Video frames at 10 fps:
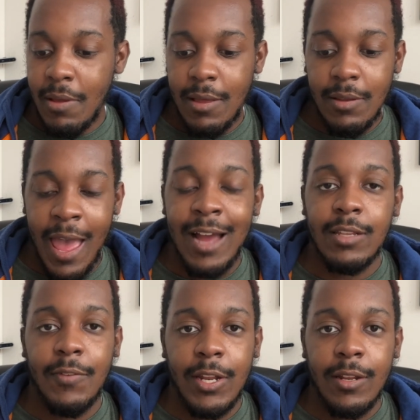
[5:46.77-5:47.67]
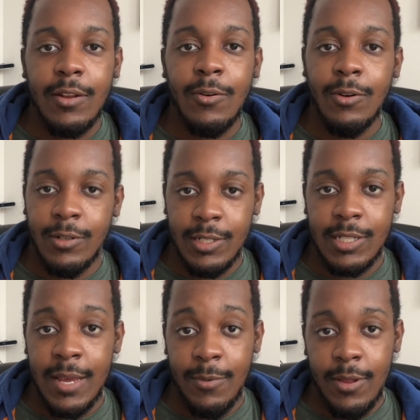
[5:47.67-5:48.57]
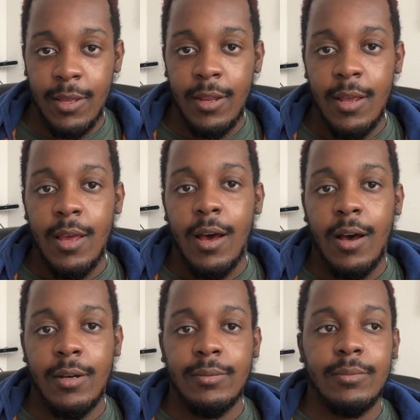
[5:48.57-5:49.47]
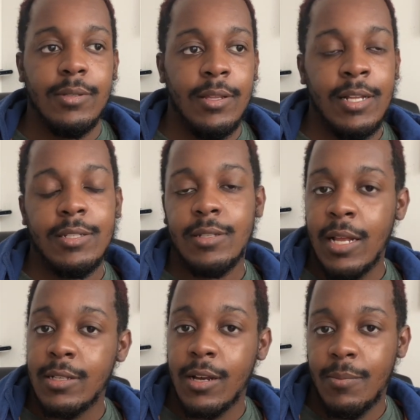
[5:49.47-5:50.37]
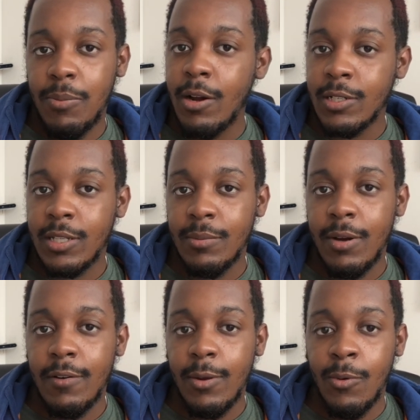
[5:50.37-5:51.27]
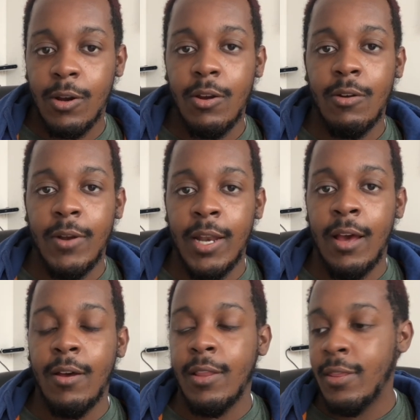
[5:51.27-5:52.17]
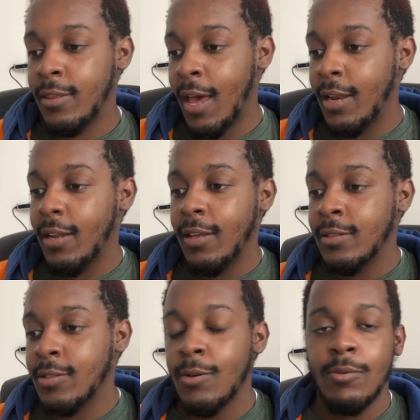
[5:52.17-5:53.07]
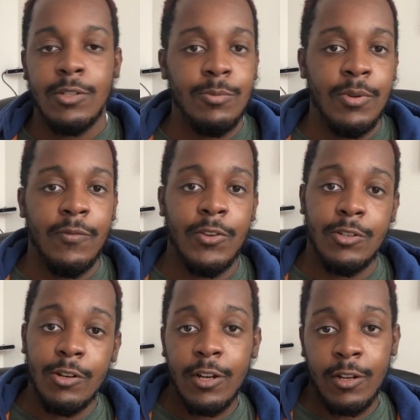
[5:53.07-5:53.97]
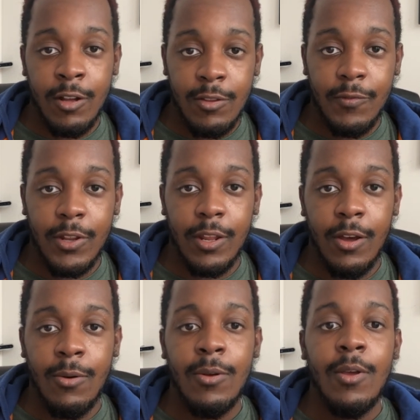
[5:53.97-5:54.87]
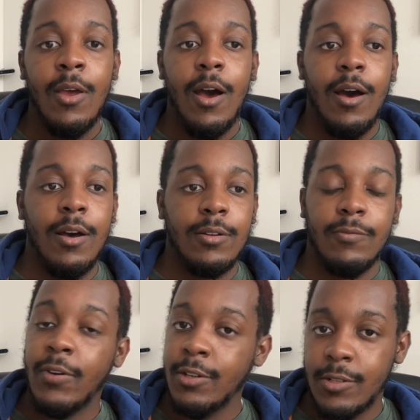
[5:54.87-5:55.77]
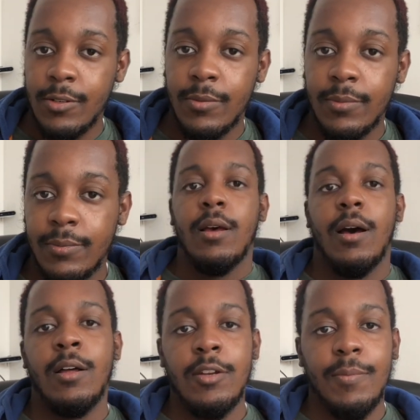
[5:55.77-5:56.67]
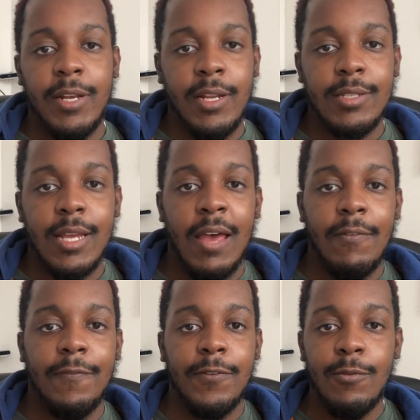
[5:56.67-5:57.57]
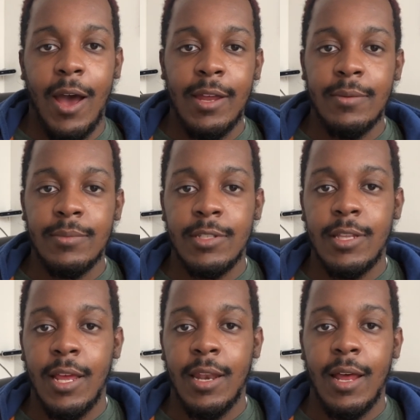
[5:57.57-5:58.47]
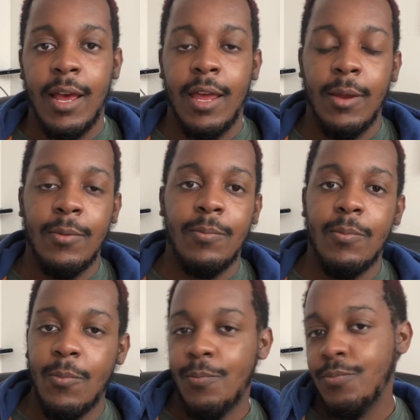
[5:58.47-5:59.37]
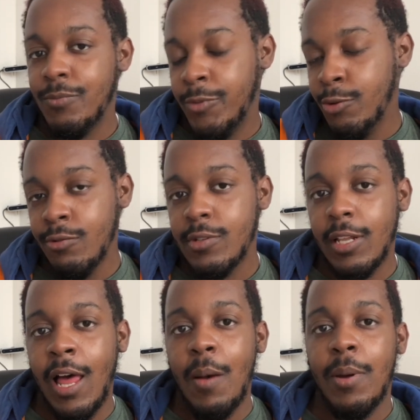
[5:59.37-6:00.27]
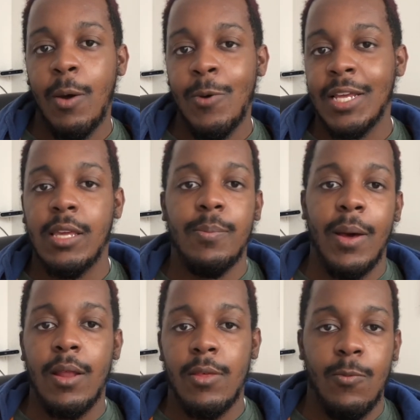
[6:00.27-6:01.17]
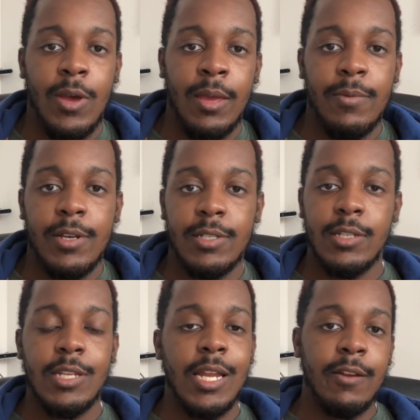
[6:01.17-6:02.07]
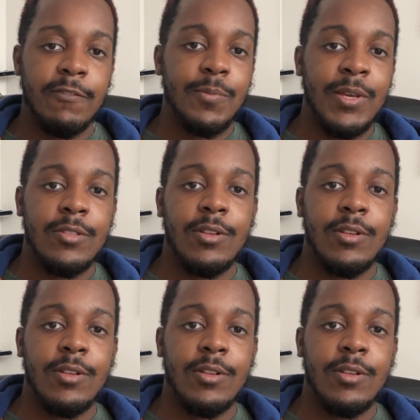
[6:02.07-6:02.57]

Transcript: activate it or disable it. So that's a project I'm currently working on right now, and that is going to be featured in another video very soon. Under my desk, I have a few items that I use a lot, but I want to keep out of the way because there's not enough space on the